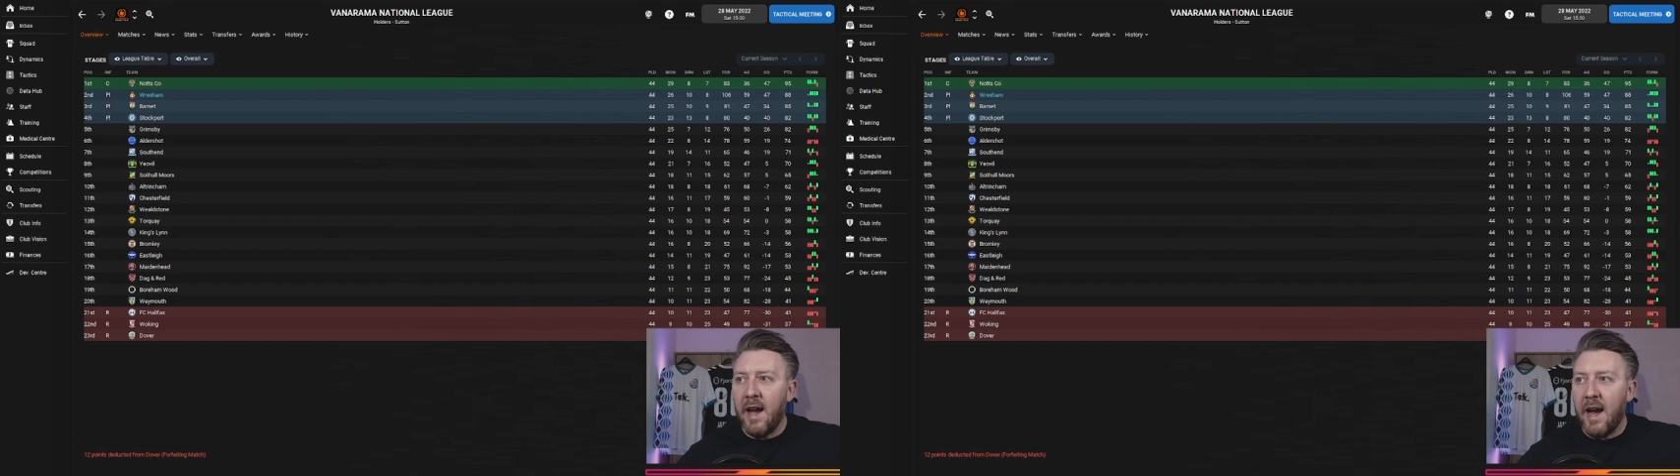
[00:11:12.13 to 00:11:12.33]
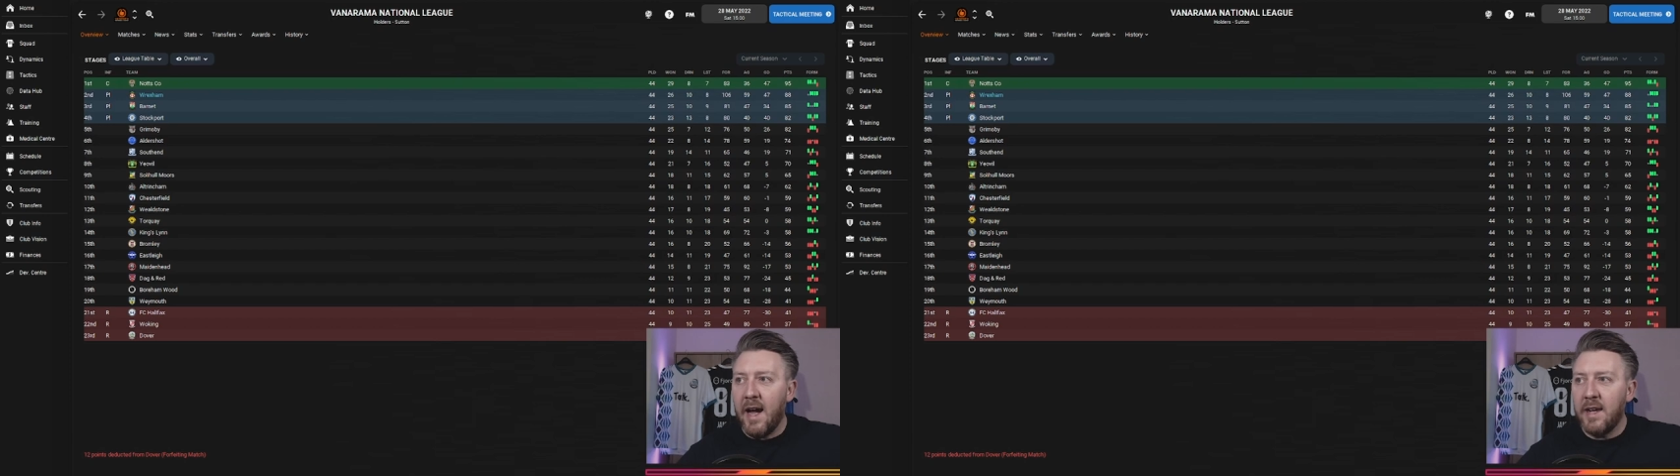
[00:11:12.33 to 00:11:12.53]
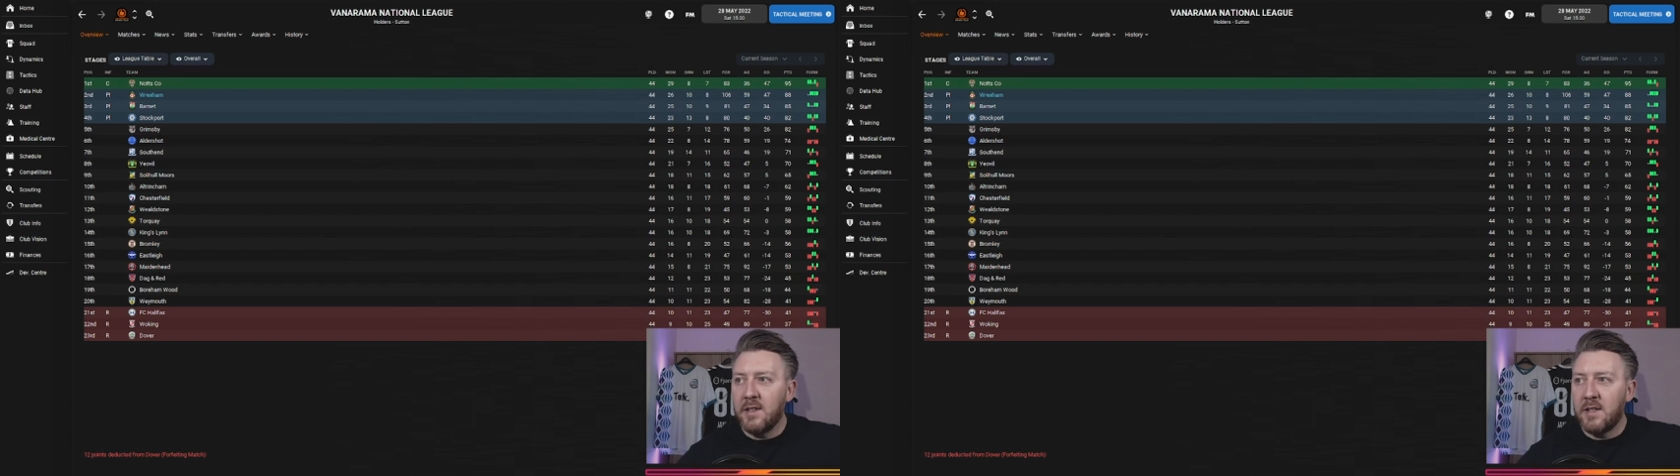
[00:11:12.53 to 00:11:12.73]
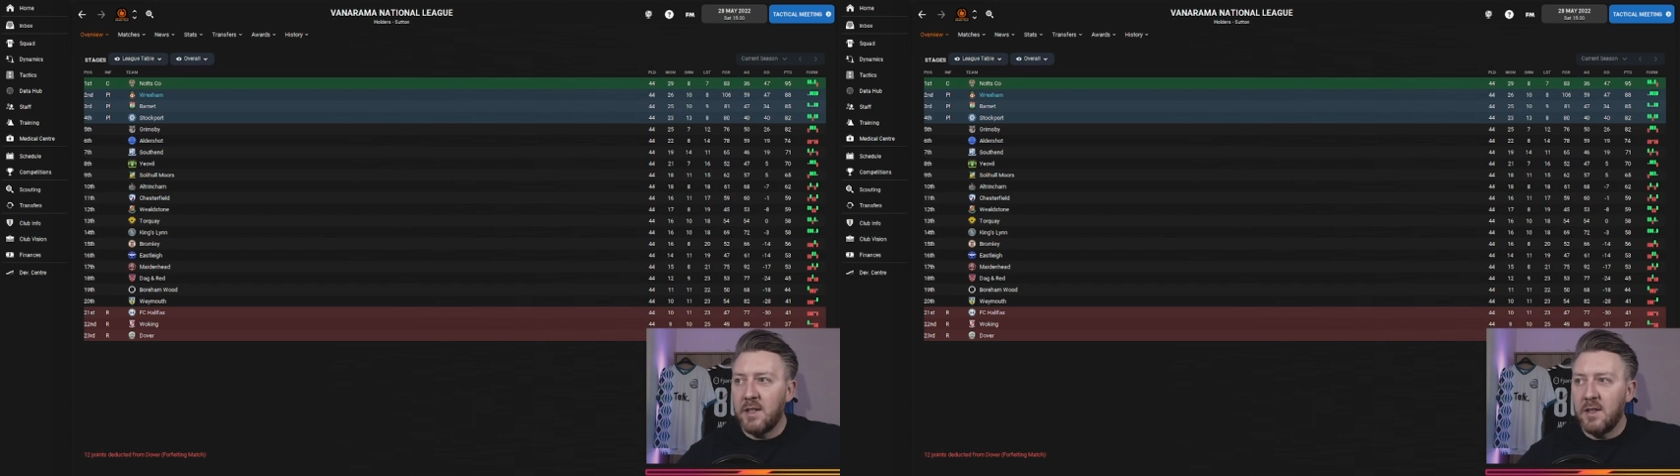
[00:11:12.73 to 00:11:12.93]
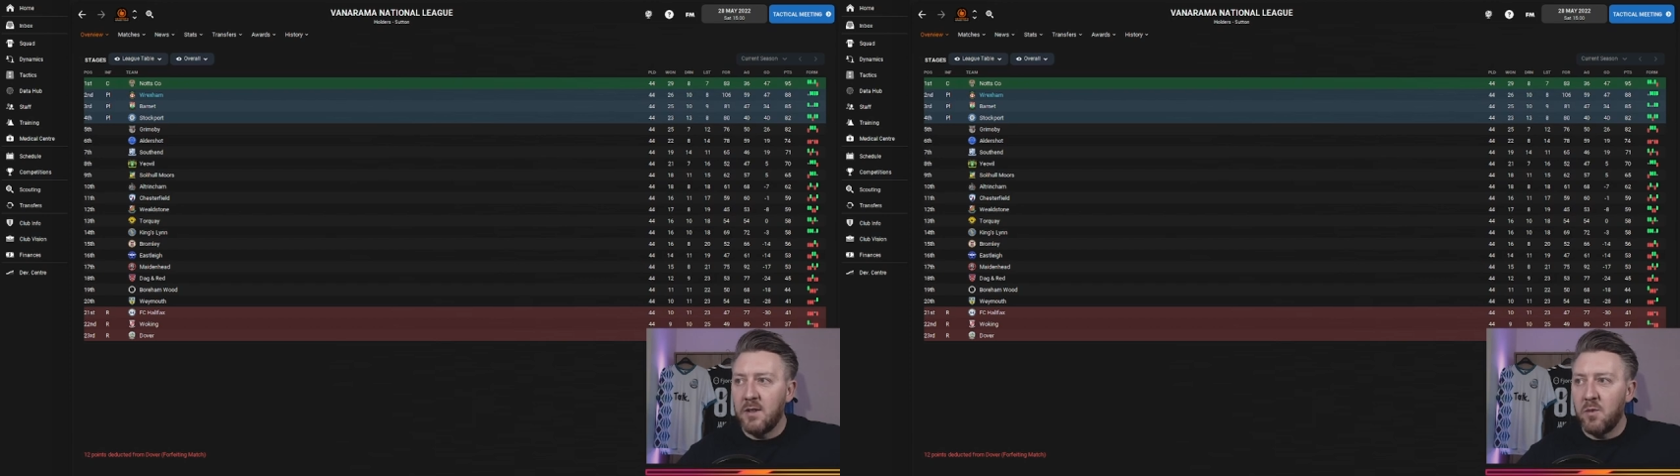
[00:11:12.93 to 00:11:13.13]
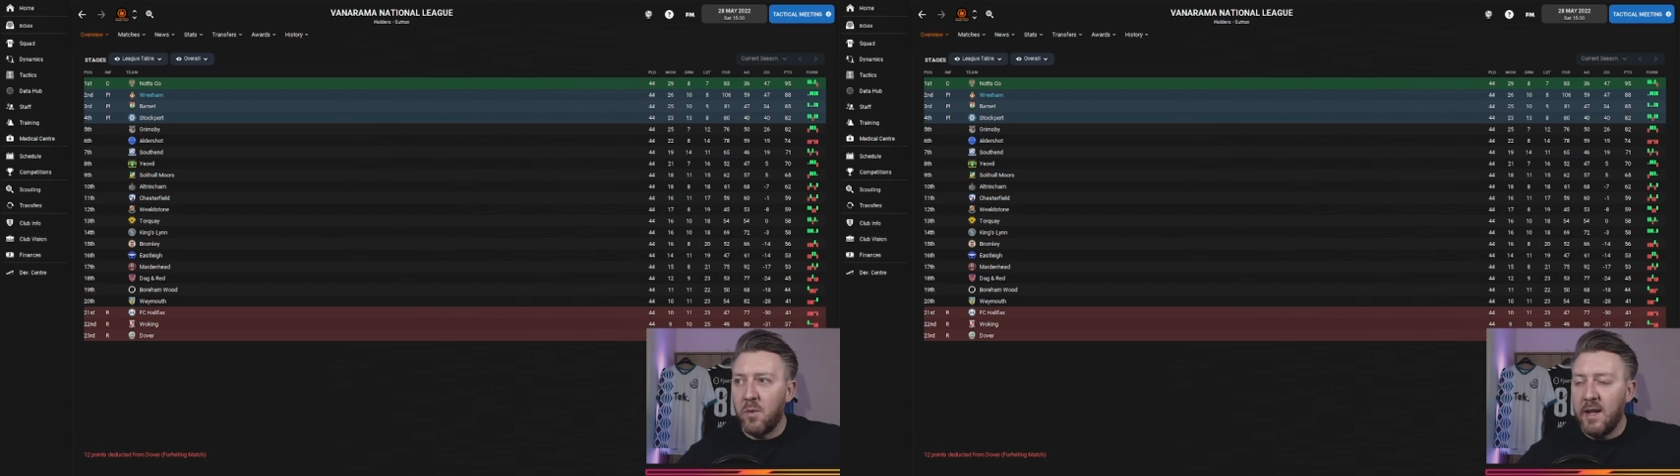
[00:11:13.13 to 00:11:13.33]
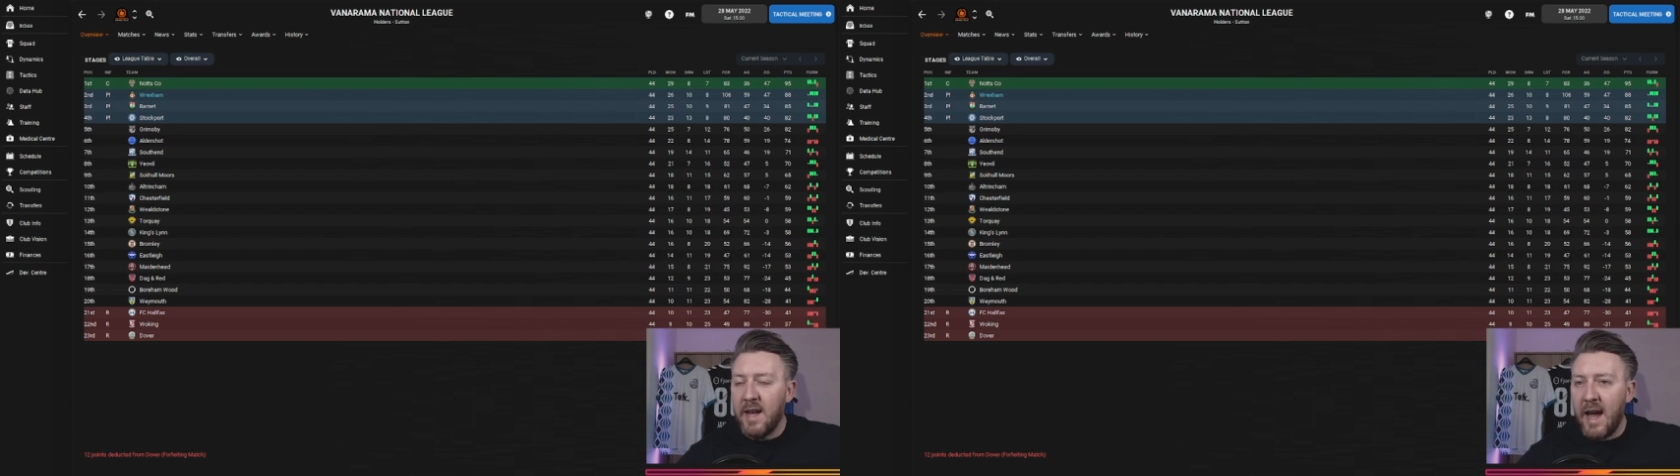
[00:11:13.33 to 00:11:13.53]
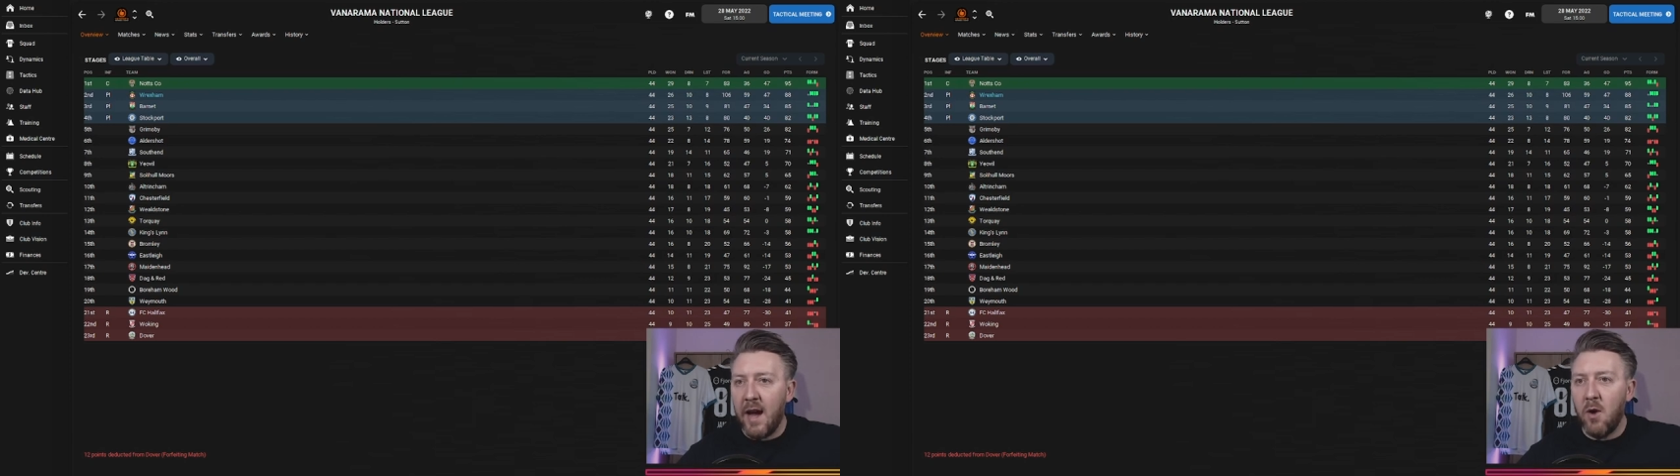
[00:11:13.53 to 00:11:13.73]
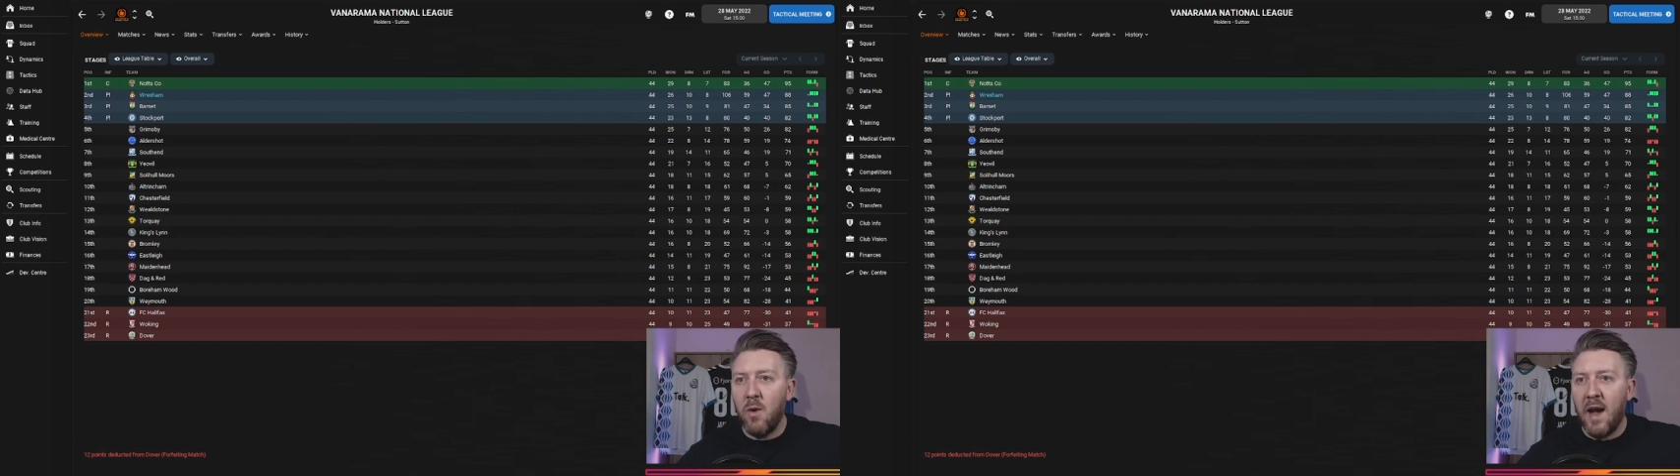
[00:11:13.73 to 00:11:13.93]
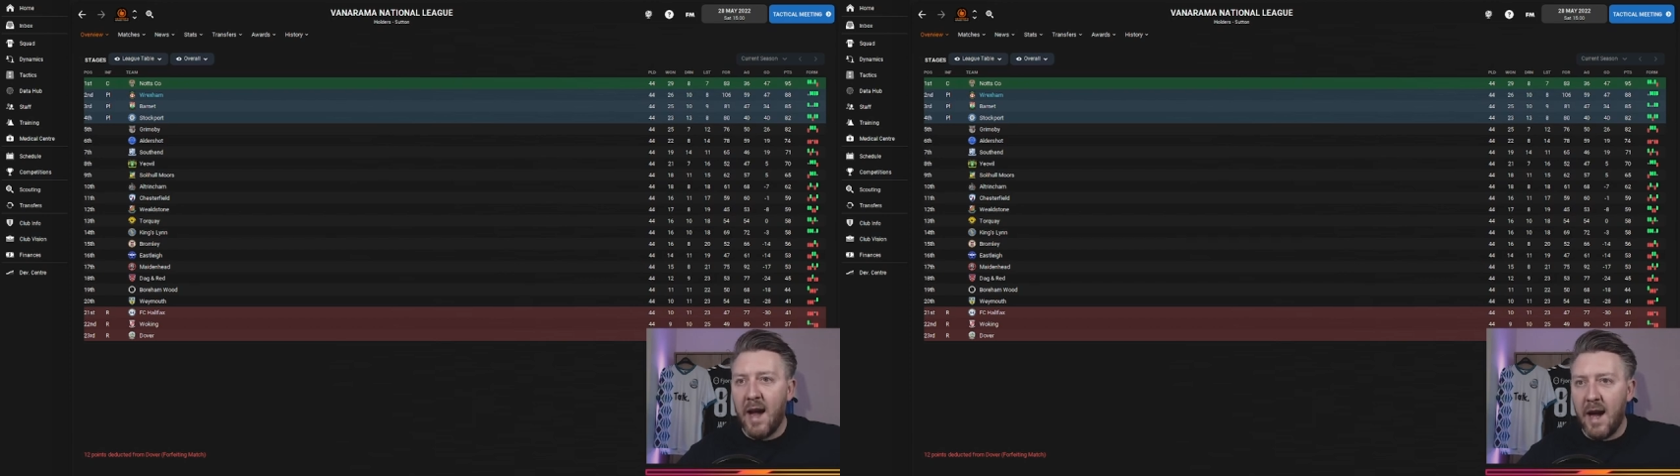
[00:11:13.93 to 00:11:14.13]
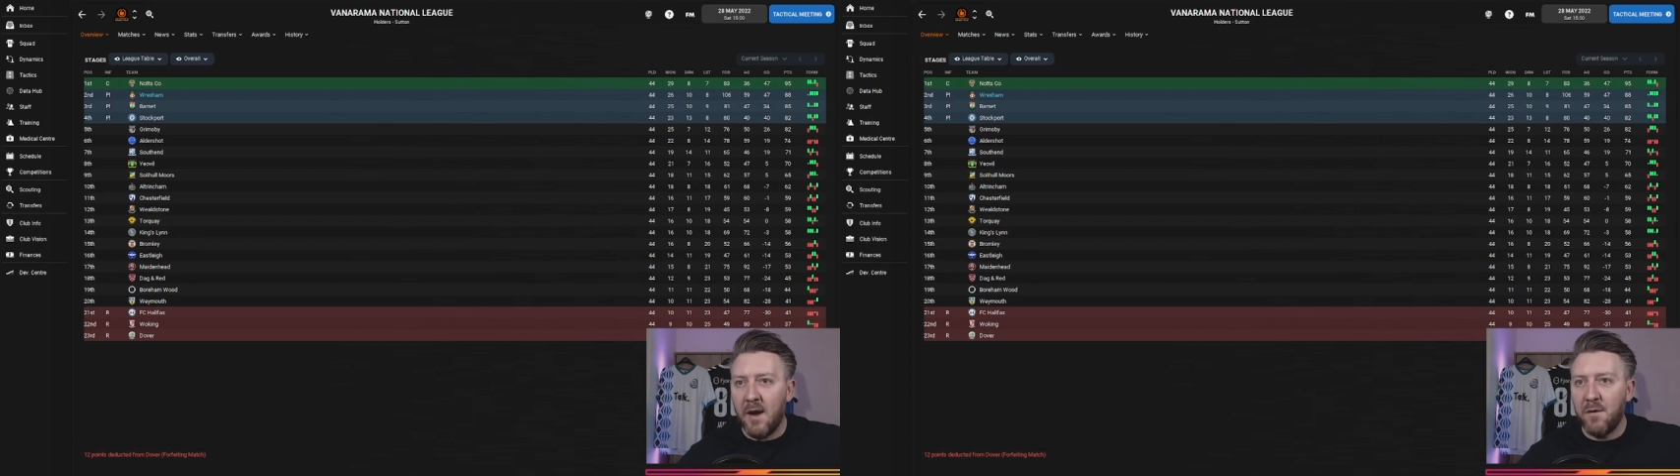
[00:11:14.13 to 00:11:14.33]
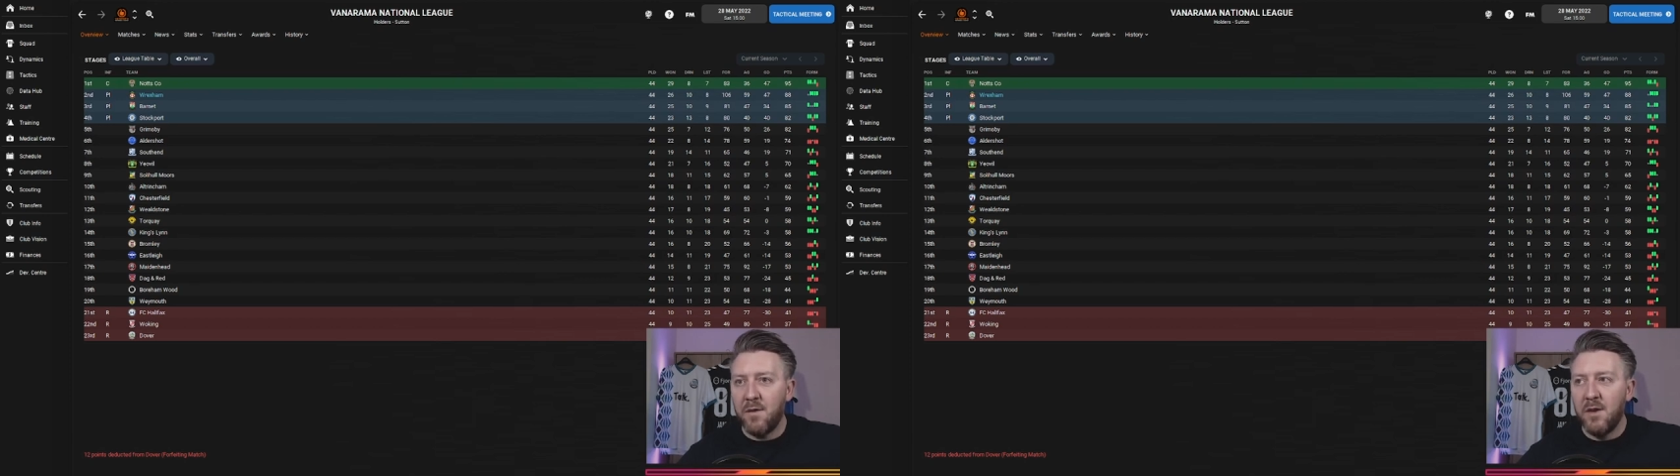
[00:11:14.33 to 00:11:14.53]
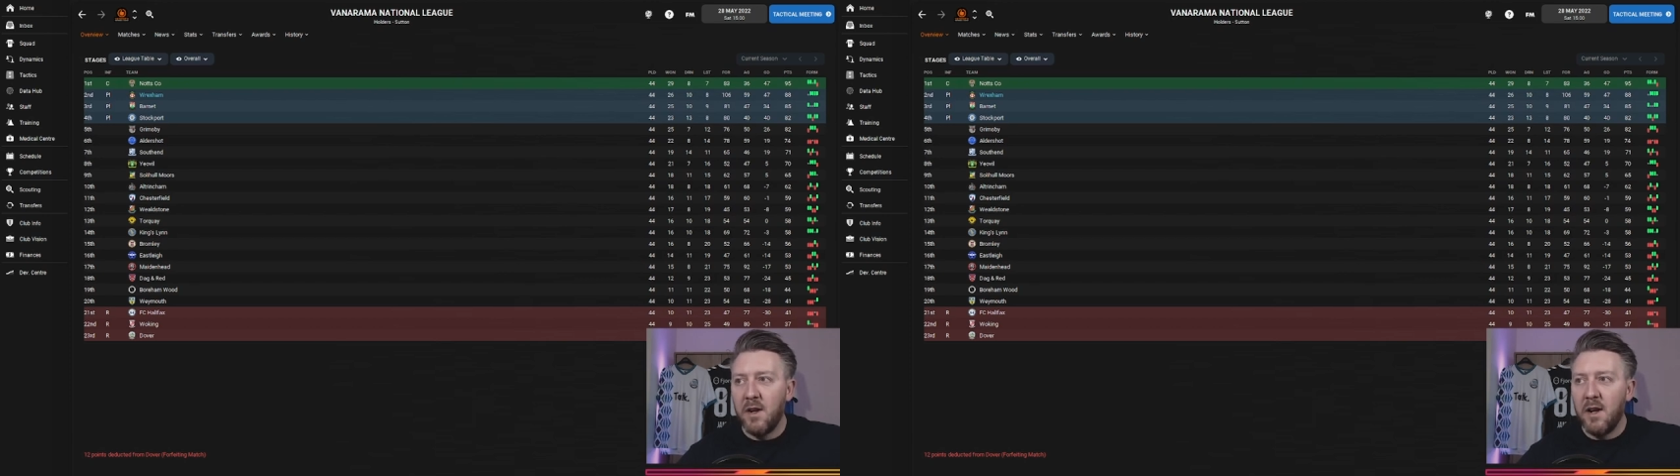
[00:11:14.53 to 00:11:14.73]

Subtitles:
and we now have